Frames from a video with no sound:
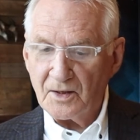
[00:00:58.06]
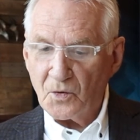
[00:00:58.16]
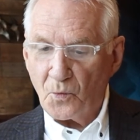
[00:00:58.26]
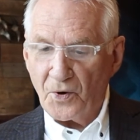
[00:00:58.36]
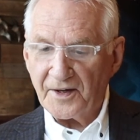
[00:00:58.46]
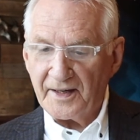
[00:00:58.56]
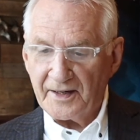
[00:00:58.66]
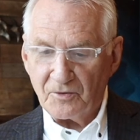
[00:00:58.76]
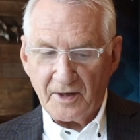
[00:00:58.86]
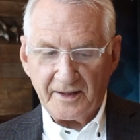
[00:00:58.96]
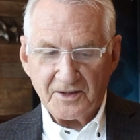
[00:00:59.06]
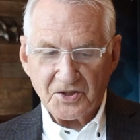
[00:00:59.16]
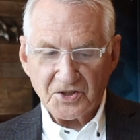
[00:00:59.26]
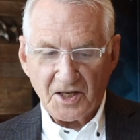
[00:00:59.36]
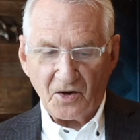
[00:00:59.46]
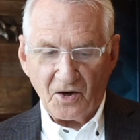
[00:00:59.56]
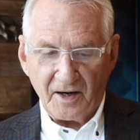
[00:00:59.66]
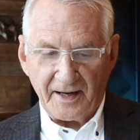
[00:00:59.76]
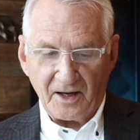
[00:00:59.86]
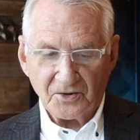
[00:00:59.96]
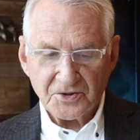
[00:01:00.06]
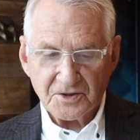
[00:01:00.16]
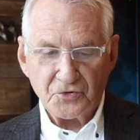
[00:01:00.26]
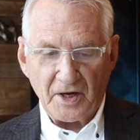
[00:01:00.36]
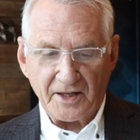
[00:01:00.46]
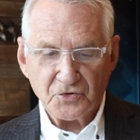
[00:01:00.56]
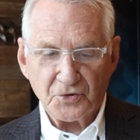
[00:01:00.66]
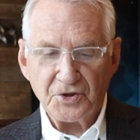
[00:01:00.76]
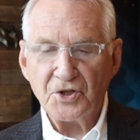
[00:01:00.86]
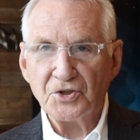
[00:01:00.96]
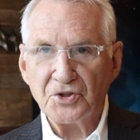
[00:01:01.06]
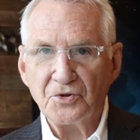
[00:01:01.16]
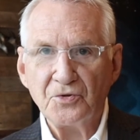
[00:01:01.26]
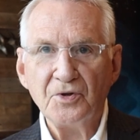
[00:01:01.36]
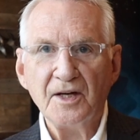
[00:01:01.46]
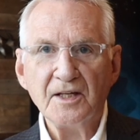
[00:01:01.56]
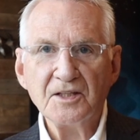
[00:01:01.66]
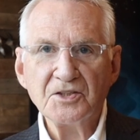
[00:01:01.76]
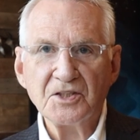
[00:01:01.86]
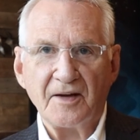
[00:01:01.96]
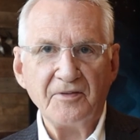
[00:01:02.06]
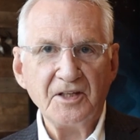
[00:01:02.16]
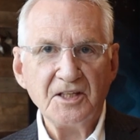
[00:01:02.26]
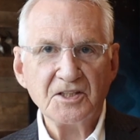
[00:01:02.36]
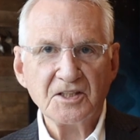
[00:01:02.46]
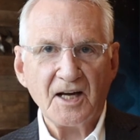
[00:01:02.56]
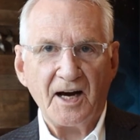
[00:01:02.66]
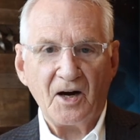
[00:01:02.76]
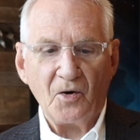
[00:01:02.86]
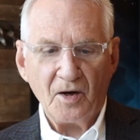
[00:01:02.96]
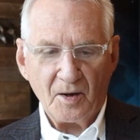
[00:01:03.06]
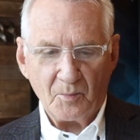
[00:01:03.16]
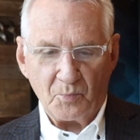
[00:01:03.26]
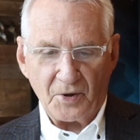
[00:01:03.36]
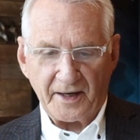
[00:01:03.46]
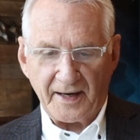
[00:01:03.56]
We're getting ready to sell our house, a traditional 70s style brick